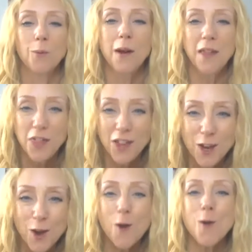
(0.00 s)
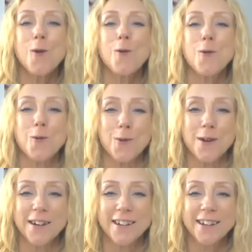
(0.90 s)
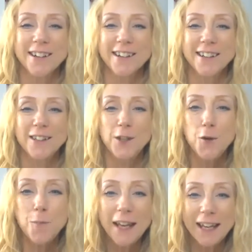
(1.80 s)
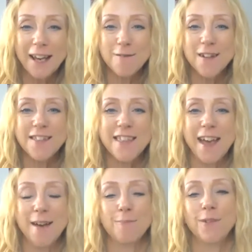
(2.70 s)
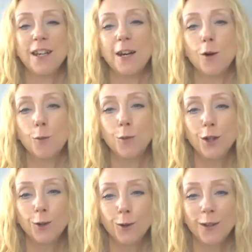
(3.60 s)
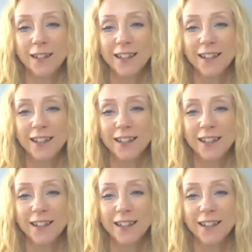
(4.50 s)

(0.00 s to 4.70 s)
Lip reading: With you. You've been given them to help you.